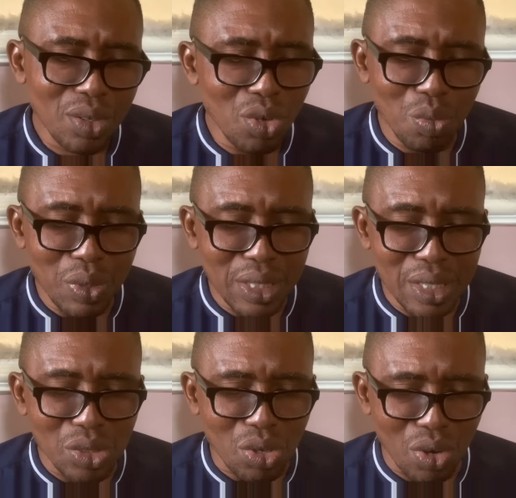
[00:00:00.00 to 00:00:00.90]
Don't be
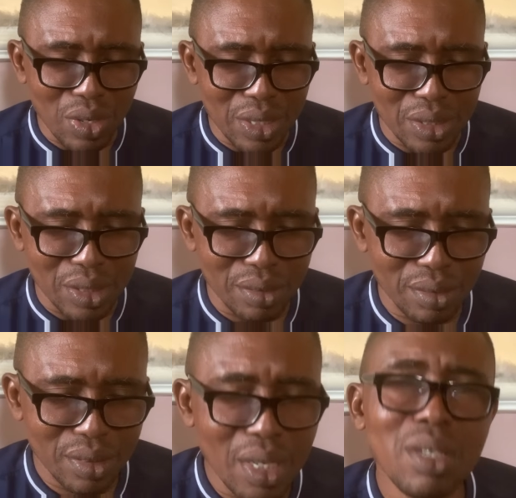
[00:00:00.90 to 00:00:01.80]
discouraged.
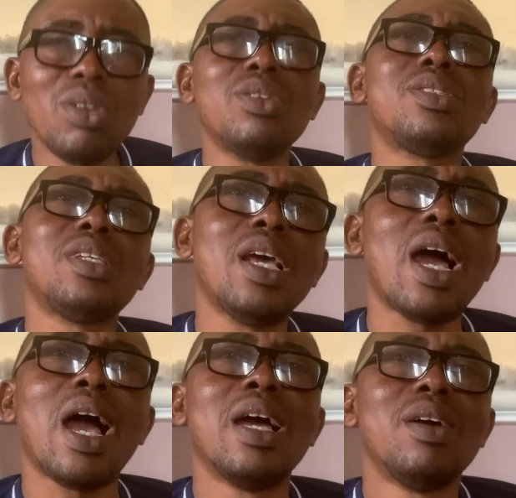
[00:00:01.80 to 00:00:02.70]
Don't say,
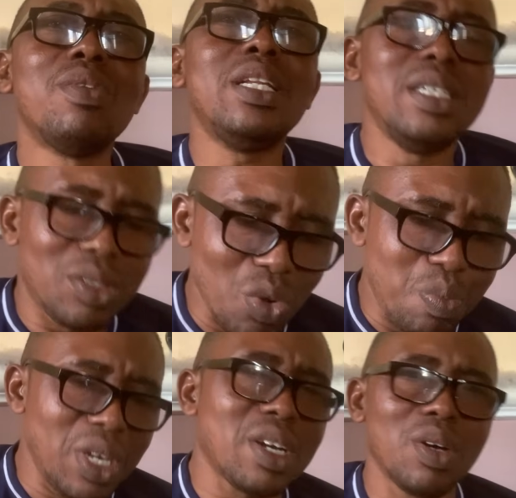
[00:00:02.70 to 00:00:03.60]
when is
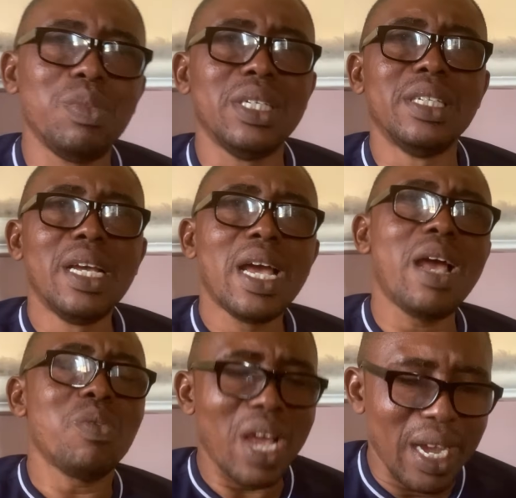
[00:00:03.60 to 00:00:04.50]
Obi coming?
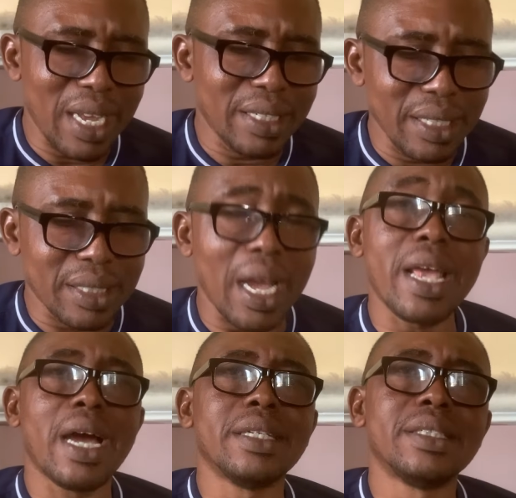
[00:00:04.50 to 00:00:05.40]
And we are getting
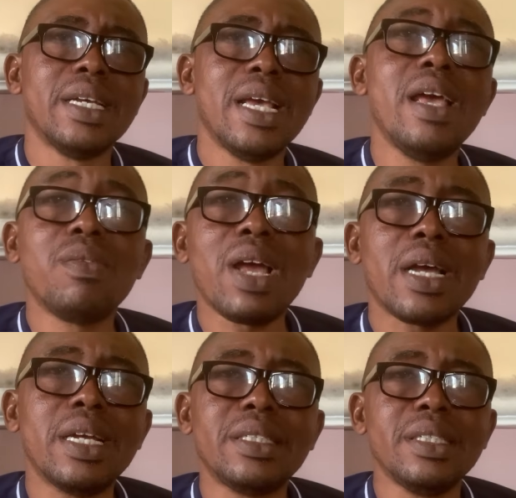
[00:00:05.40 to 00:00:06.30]
tired.
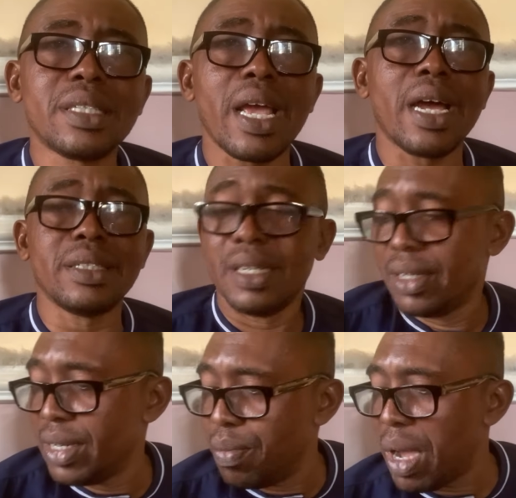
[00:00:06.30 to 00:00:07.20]

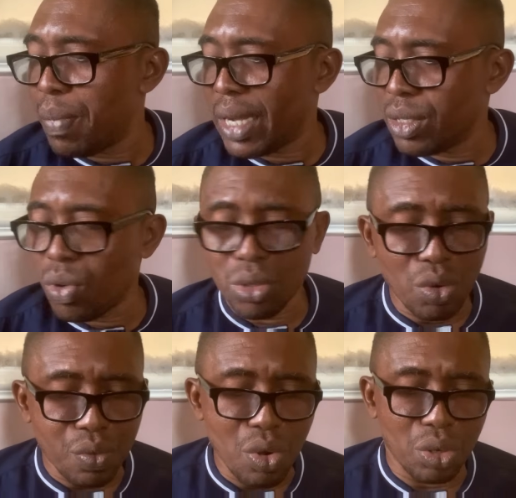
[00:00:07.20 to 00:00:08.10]
Remember the word
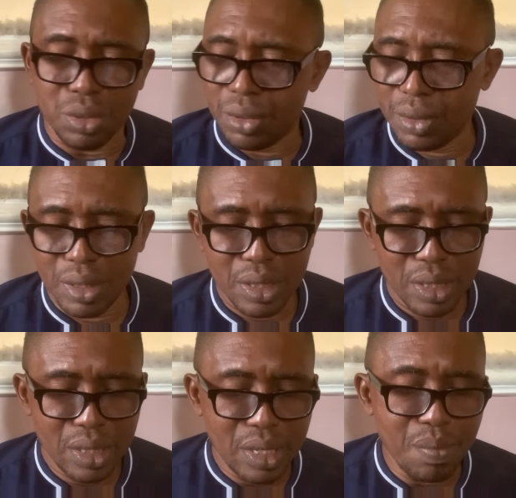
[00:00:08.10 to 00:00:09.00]
of God.
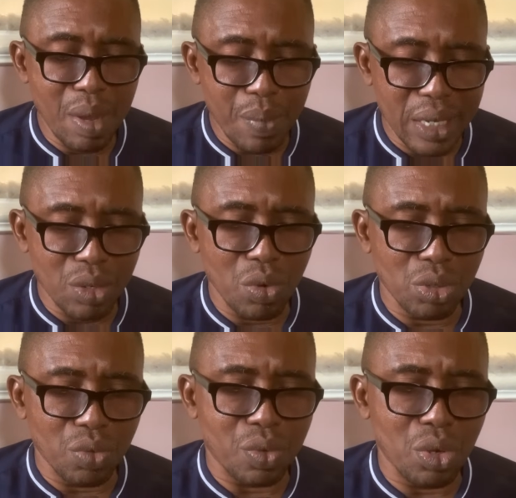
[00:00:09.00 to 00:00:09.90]
Remember the word
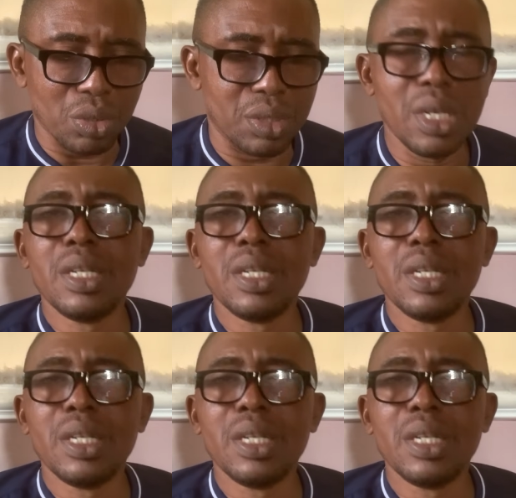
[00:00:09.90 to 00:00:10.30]
of God.